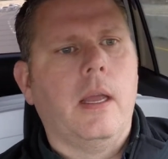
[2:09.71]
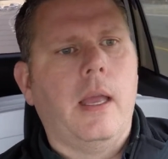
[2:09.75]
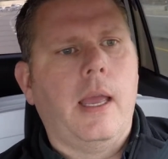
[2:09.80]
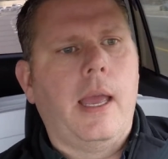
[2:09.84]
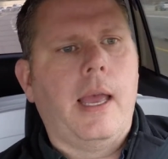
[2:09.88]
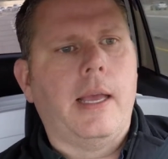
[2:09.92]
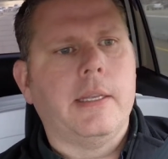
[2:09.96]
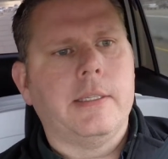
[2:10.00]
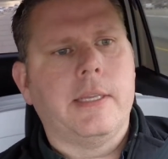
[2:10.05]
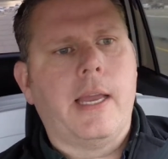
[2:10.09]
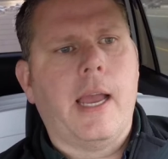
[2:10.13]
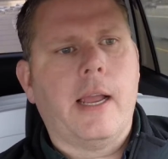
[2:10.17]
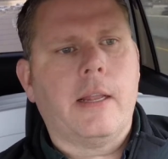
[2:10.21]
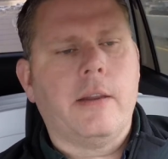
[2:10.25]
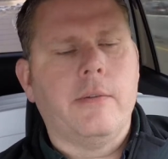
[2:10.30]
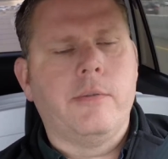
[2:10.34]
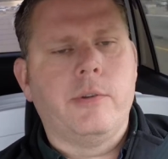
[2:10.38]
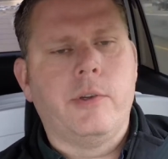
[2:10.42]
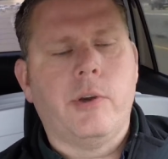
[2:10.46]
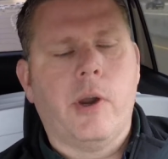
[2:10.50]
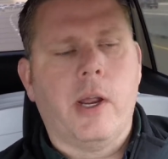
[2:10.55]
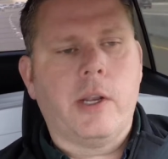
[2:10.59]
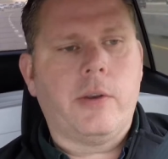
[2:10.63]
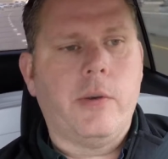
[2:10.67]
as
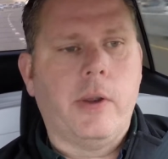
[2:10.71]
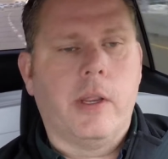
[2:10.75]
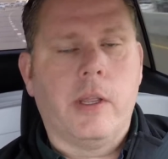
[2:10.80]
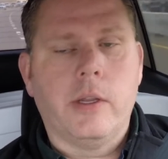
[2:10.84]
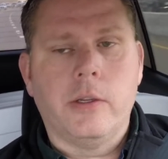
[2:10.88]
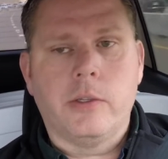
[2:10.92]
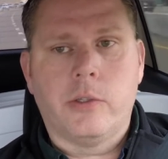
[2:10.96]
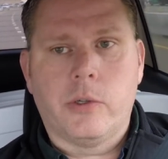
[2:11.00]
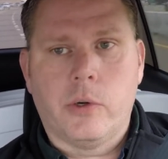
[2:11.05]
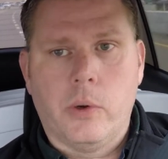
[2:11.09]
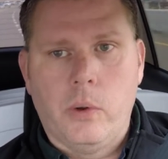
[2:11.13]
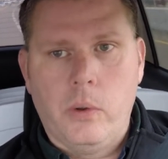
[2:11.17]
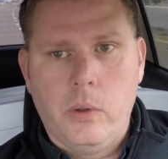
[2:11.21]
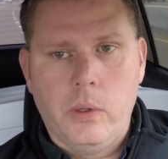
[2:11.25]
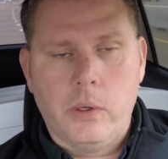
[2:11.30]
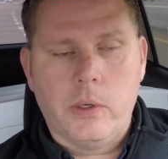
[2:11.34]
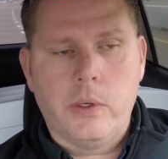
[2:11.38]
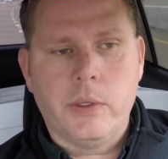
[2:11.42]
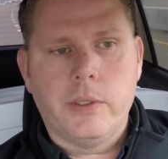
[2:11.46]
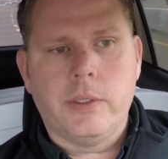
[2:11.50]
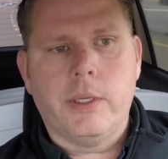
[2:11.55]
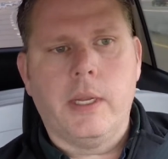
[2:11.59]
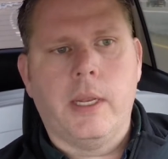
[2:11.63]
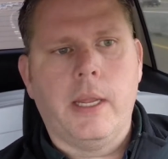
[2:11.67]
Active Directory
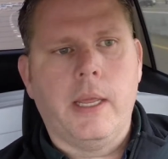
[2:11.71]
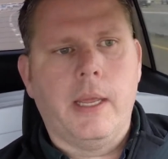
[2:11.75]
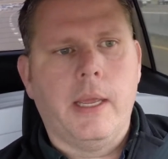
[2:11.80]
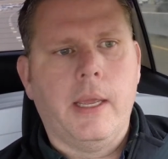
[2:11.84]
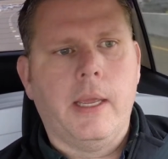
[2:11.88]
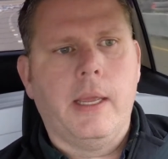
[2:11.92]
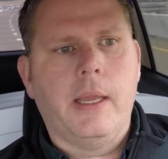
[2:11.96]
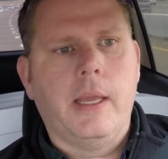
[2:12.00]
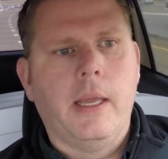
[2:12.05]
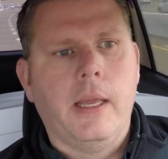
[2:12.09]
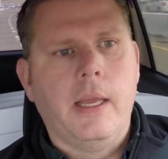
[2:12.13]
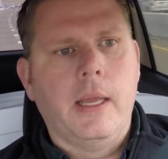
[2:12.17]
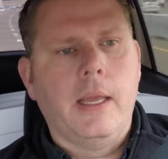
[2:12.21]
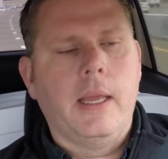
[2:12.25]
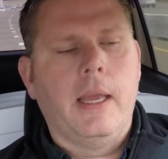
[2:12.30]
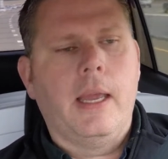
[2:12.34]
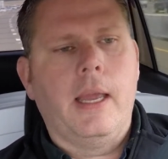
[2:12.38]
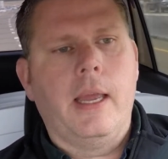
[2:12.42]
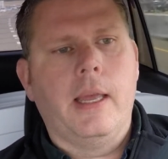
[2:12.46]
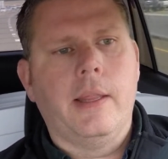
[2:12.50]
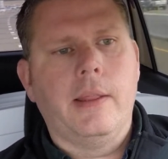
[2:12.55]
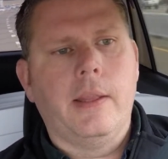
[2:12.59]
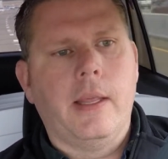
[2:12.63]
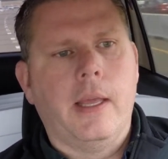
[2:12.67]
controllers today,
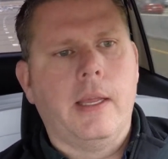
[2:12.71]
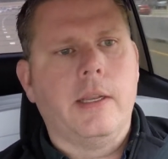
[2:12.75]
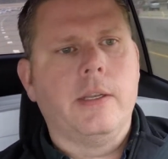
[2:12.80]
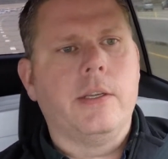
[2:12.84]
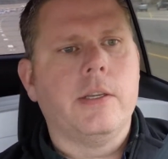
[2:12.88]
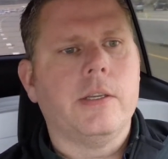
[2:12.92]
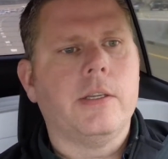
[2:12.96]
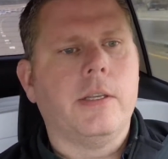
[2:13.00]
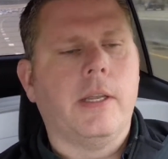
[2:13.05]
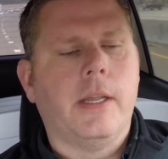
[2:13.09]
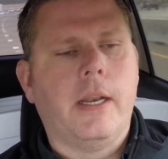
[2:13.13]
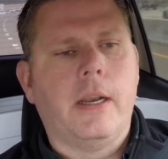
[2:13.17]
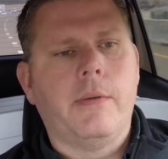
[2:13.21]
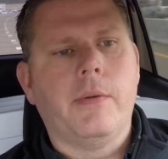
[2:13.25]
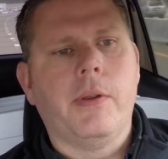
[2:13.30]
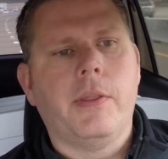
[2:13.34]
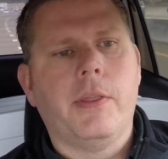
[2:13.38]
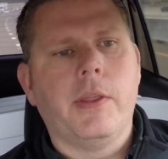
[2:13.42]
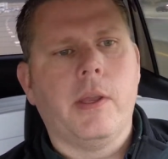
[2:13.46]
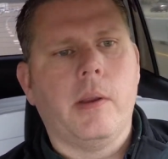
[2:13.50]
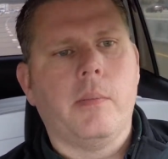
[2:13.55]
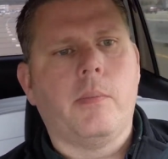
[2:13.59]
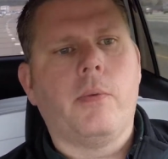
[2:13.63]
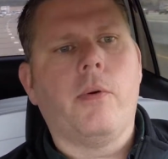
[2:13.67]
and then just let
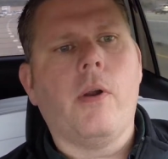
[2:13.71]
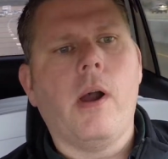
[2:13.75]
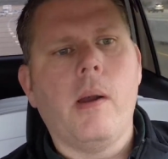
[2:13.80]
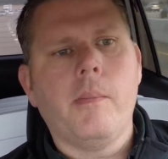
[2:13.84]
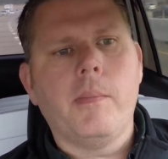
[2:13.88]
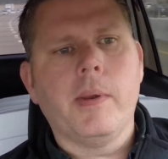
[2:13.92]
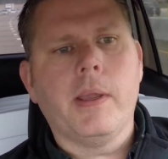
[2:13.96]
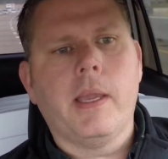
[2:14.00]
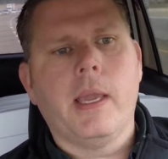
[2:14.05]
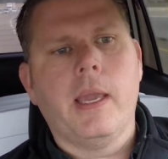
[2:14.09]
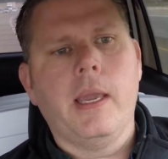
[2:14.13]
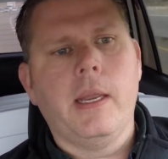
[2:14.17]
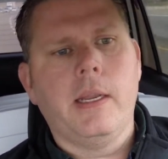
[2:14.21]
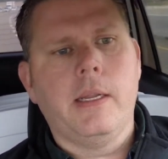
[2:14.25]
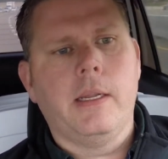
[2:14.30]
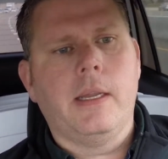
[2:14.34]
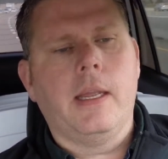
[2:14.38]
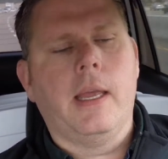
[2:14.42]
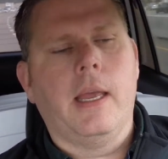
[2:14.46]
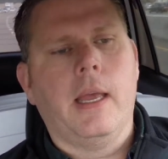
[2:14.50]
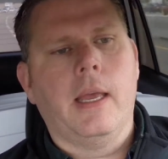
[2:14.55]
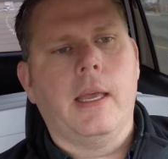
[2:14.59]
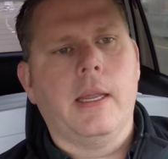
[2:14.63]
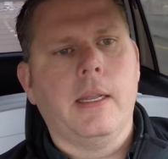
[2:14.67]
everything propagate,
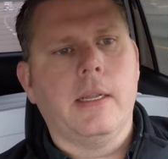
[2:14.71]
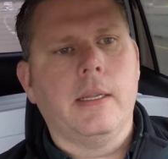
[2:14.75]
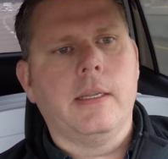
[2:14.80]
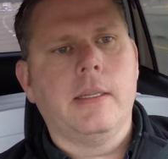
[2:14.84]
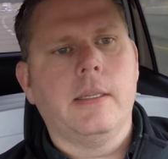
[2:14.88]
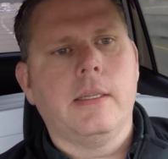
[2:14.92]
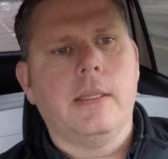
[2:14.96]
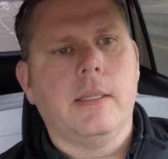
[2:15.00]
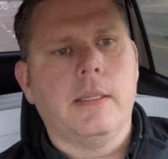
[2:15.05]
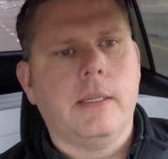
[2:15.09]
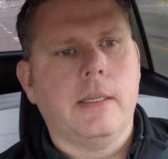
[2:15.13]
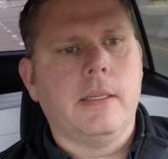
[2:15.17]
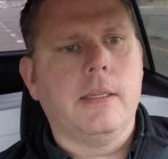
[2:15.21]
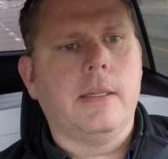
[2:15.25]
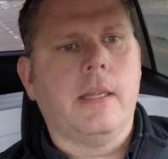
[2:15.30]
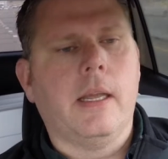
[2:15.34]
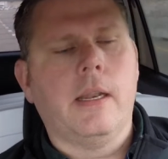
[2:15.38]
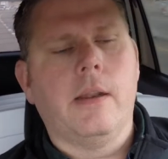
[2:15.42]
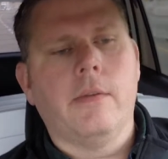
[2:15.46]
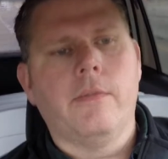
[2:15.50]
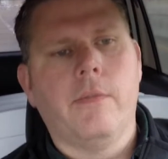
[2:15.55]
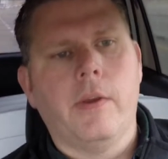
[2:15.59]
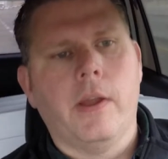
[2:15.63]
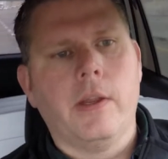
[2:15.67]
and
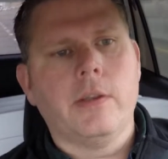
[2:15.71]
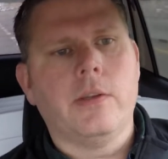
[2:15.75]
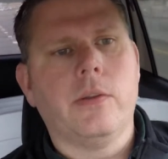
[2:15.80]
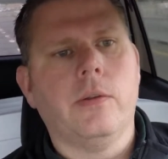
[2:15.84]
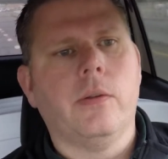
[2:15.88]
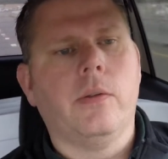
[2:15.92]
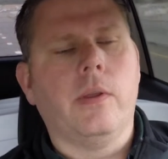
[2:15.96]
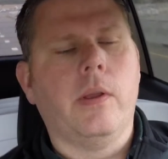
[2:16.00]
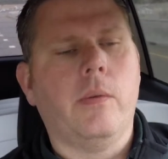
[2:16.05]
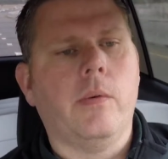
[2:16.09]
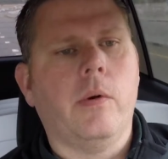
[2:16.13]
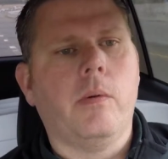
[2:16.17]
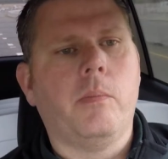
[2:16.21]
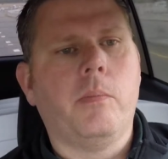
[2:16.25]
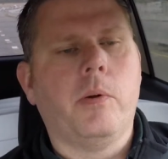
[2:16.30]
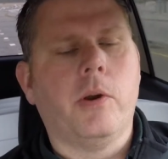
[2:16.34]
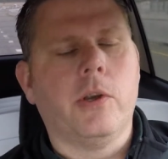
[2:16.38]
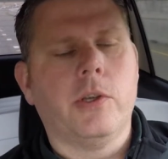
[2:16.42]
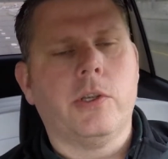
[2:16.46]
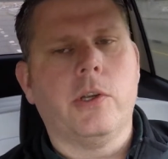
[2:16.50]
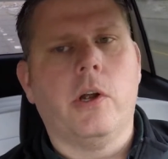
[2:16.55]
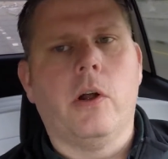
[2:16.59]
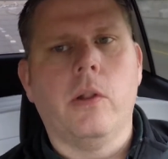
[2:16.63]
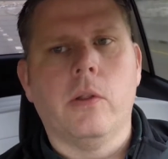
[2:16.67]
then eventually we'll
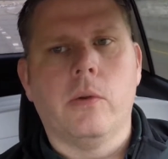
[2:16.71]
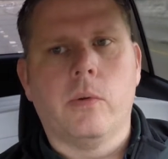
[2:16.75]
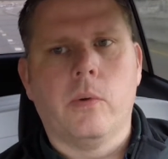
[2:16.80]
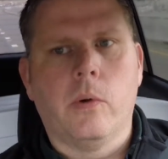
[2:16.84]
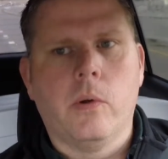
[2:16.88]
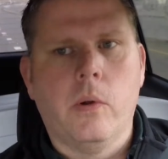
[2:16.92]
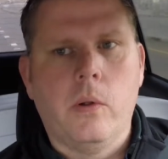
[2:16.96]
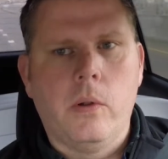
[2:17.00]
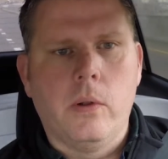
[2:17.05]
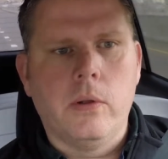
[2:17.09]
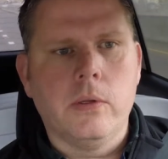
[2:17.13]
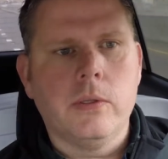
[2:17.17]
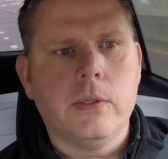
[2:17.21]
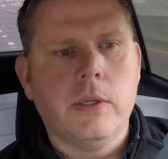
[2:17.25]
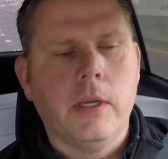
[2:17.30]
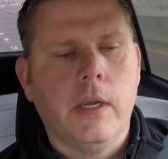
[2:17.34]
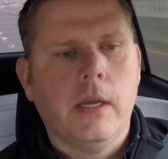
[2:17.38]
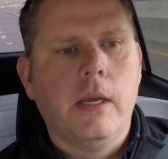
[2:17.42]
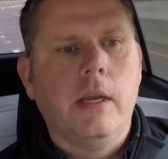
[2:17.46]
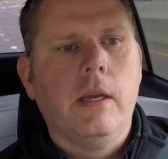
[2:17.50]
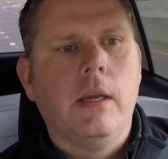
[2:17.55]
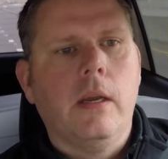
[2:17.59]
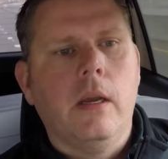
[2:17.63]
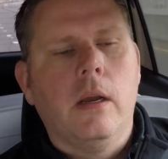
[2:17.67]
push all the roles,
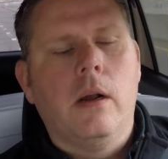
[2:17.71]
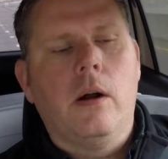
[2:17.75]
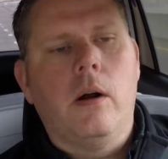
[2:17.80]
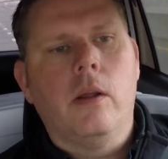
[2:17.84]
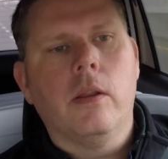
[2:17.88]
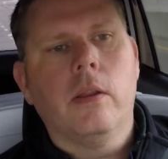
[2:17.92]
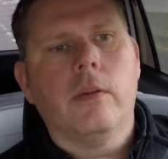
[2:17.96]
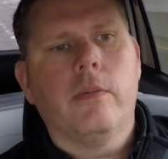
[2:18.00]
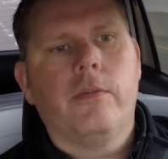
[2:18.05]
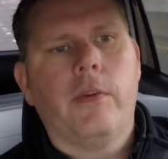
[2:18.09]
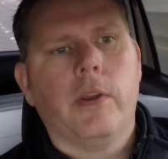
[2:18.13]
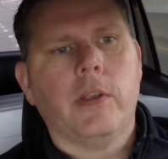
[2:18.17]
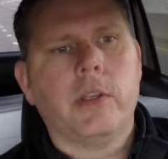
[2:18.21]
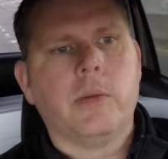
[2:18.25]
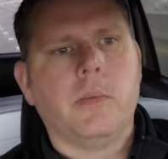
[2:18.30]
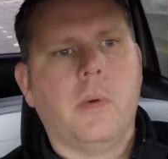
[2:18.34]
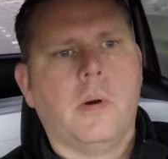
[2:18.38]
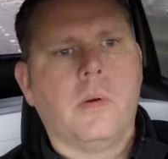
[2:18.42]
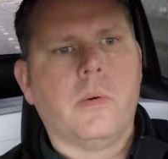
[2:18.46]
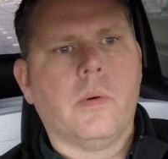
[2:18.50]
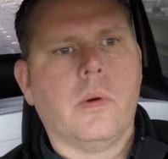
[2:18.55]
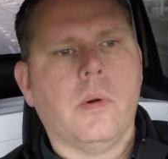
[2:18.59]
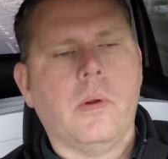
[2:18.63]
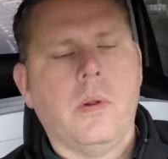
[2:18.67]
all the
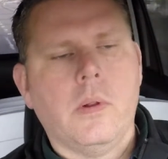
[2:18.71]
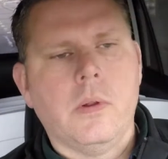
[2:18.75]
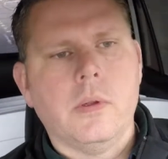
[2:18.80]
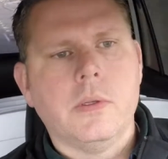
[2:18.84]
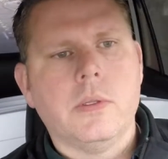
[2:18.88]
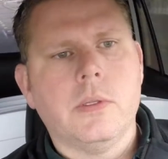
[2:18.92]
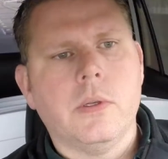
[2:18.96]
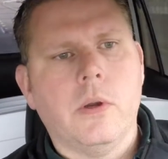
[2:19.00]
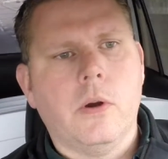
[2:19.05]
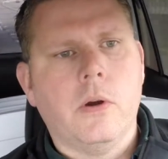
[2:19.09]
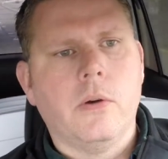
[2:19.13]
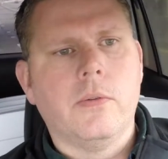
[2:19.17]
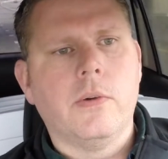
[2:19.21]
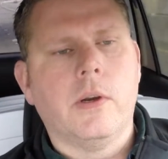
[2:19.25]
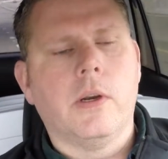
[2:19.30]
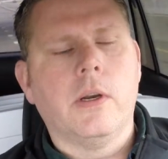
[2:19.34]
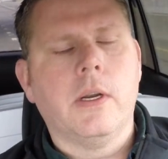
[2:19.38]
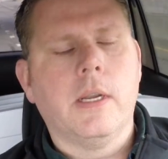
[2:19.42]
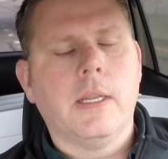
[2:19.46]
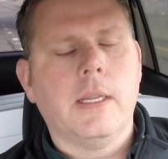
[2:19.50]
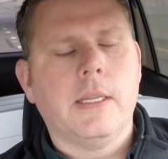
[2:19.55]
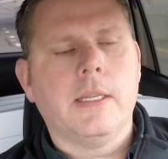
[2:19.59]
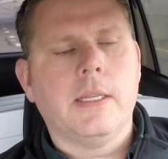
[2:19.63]
FSMA roles over